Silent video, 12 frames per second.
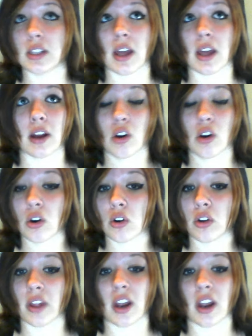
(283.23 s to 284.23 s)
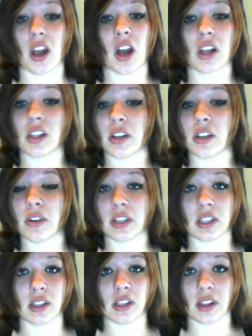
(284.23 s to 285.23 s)
that curl, that ugly
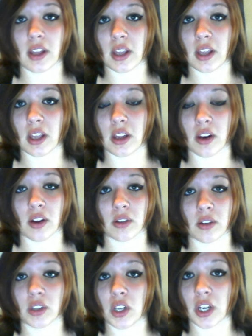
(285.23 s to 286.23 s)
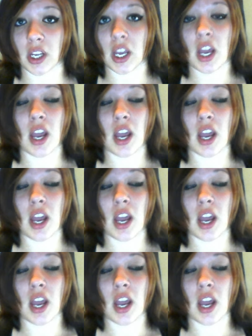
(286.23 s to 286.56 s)
greasy thing, you know, look,